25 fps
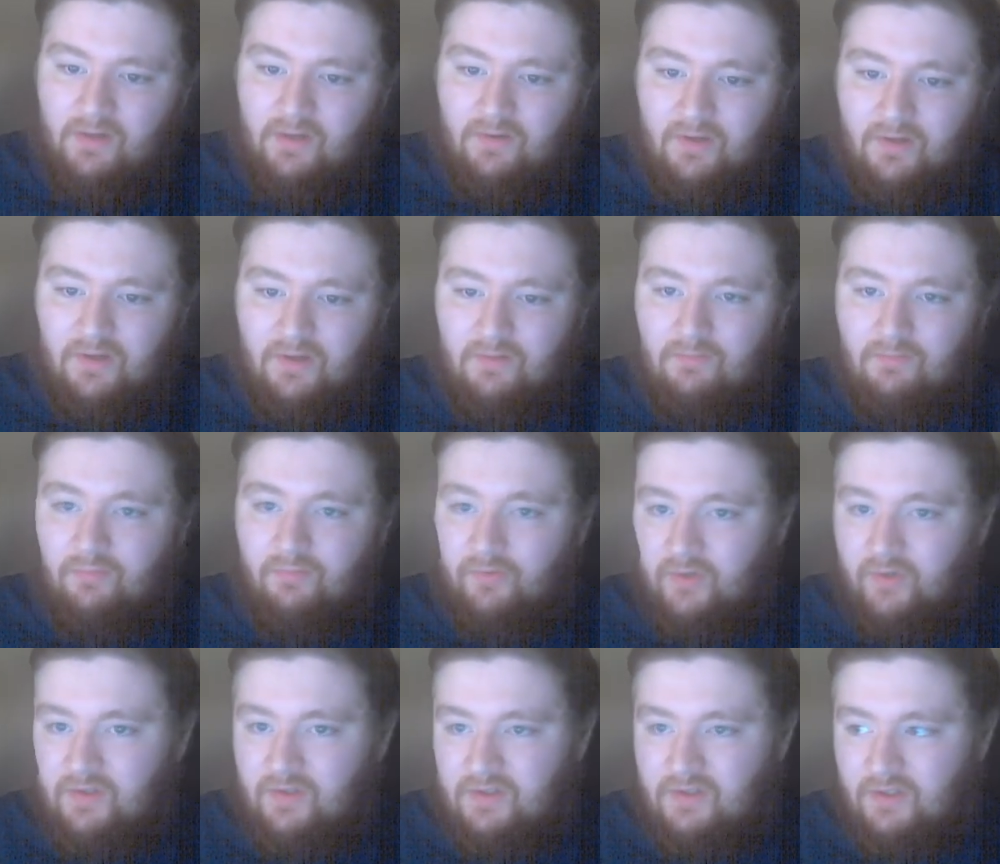then
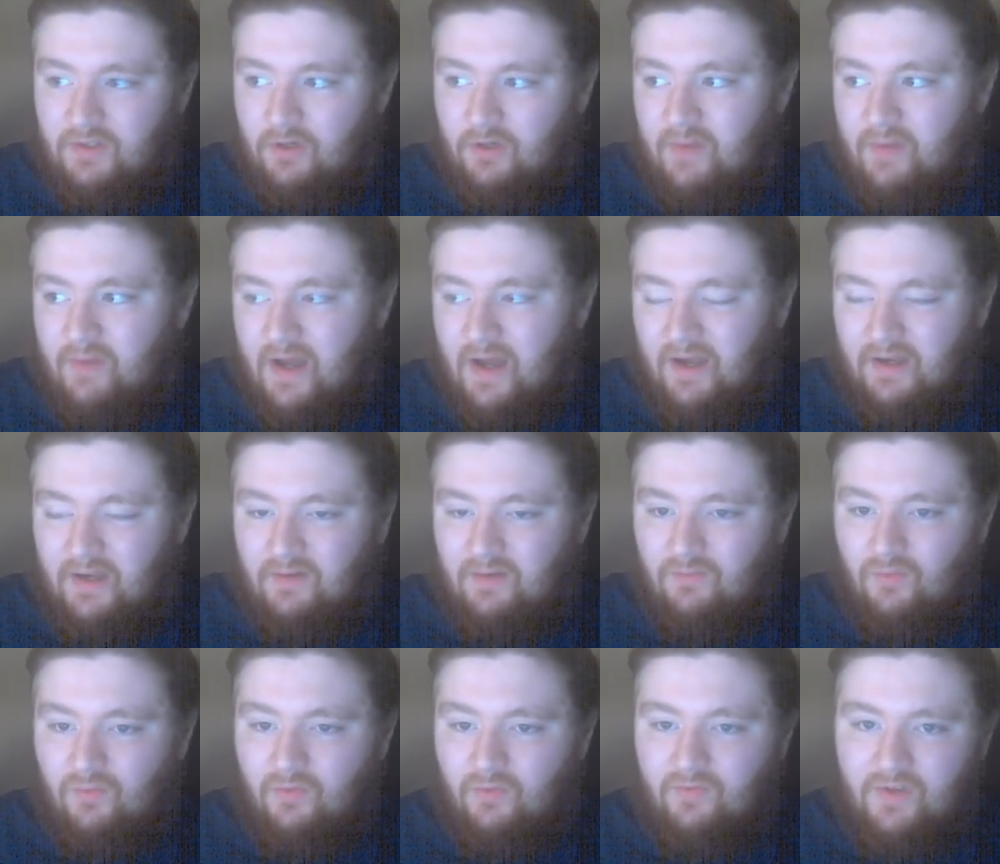please go back
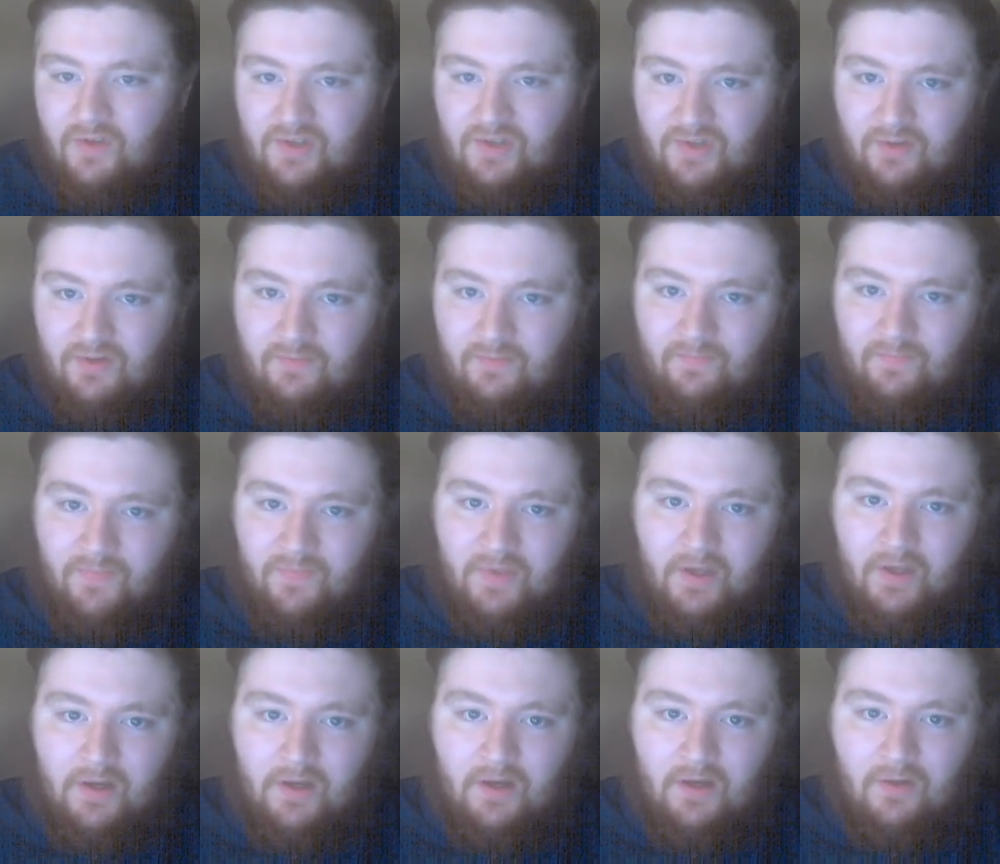and revisit
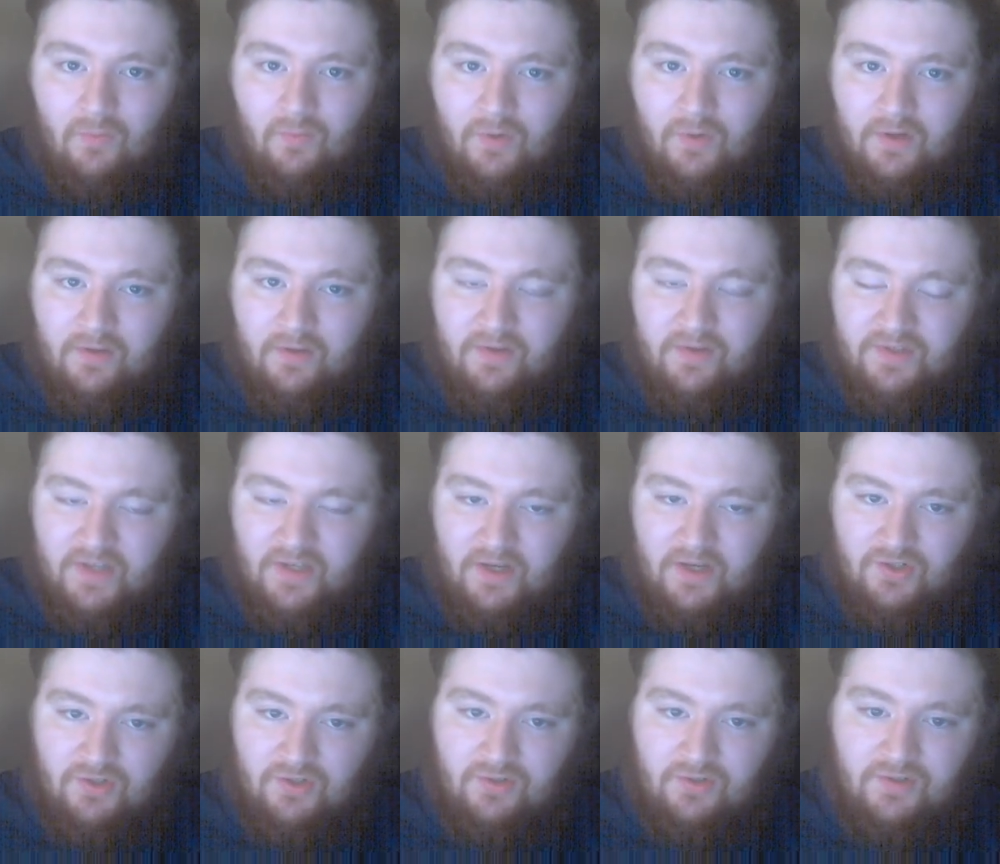one of the
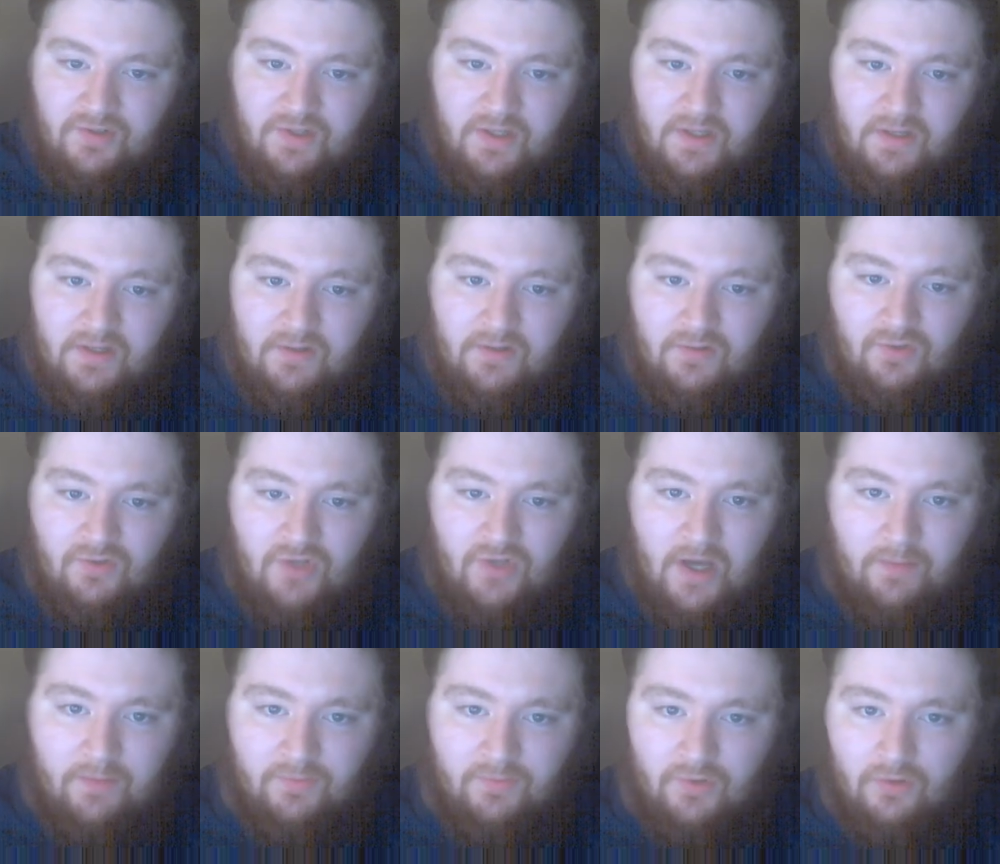sections in
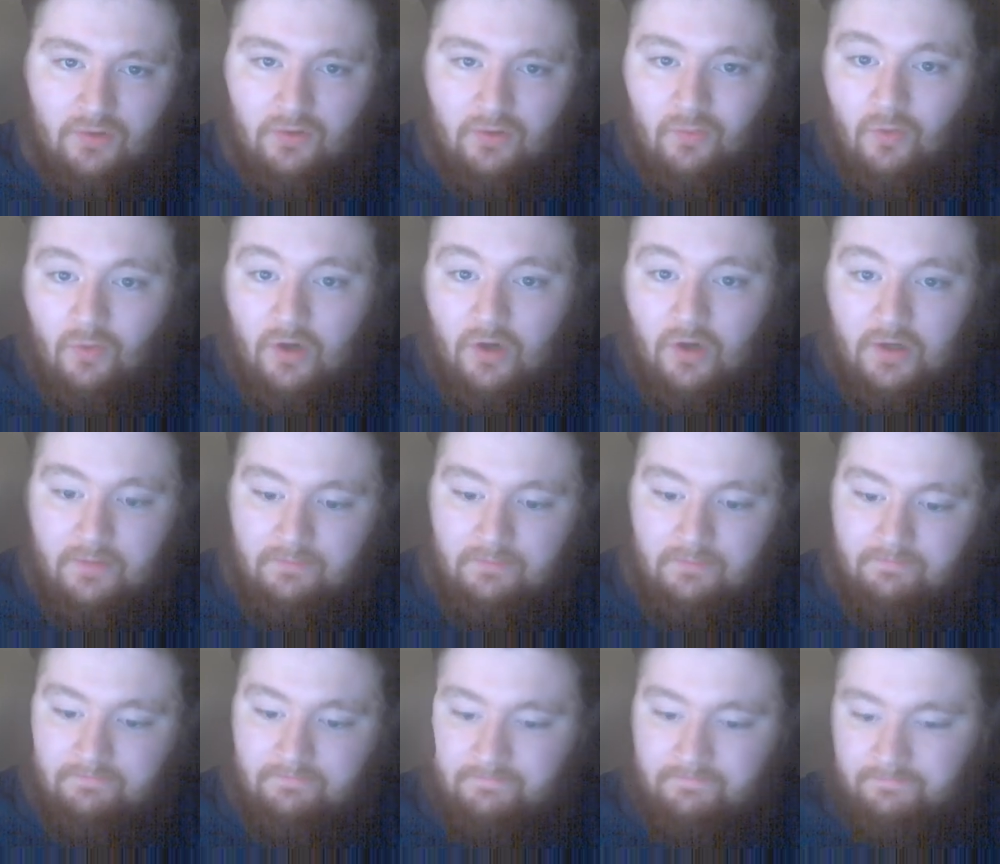chapter
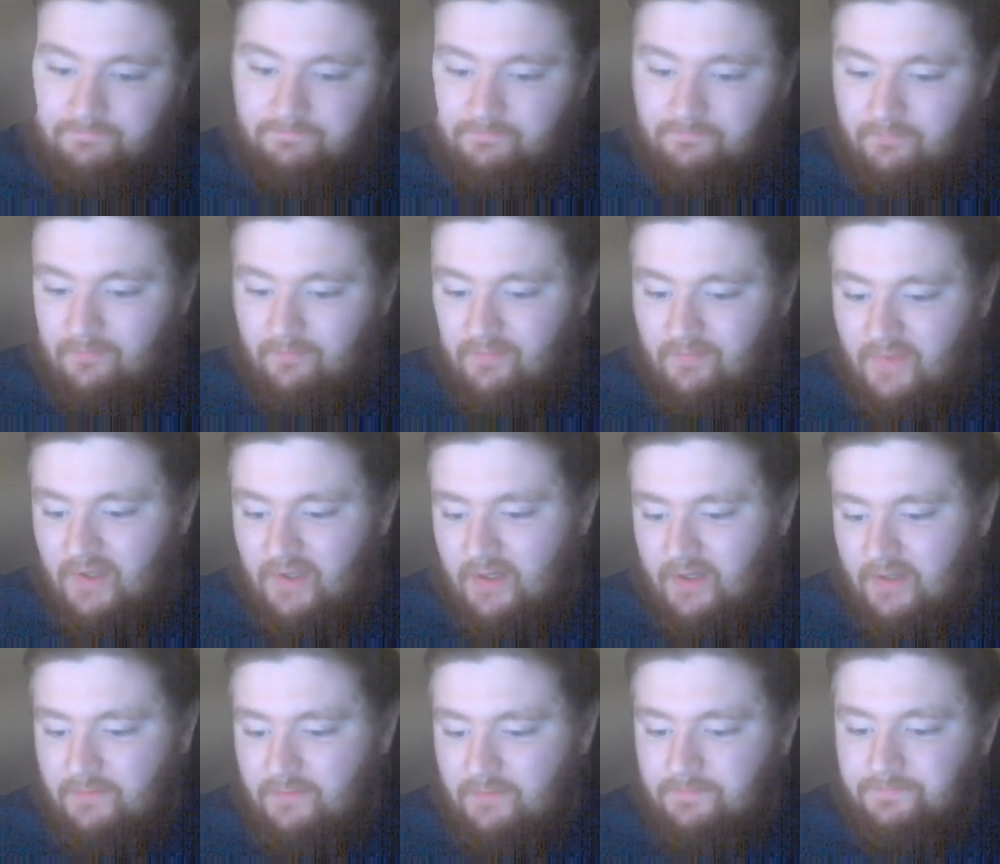1.
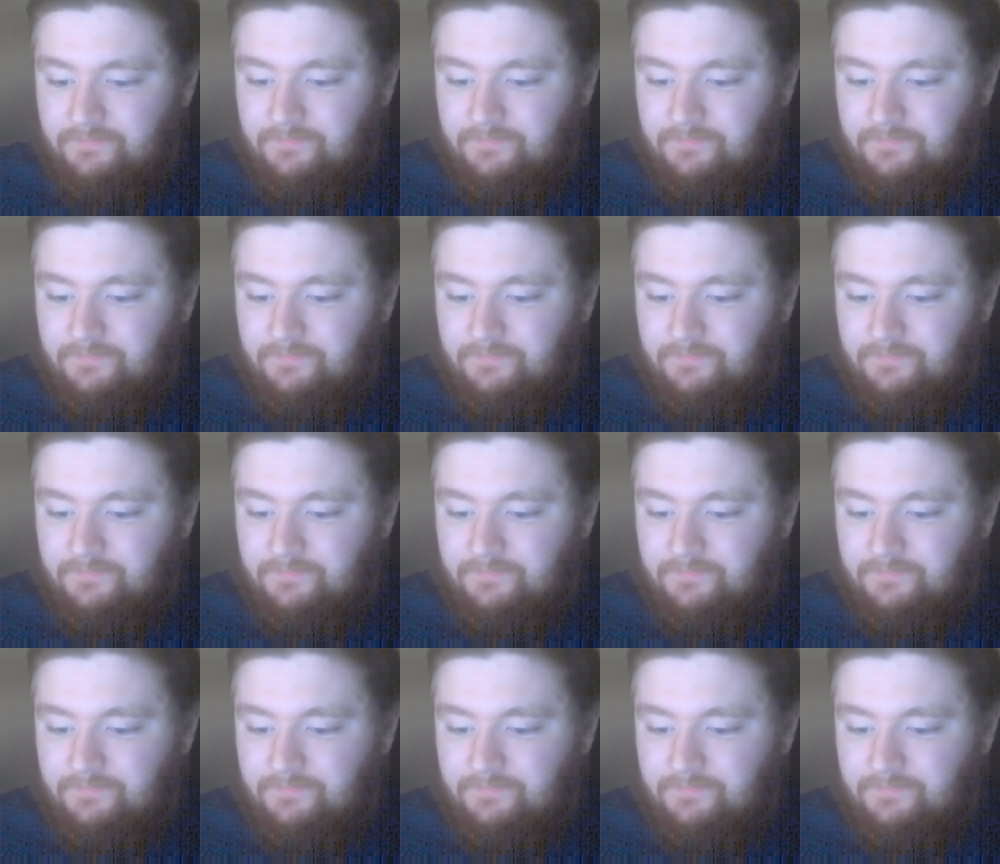Okay?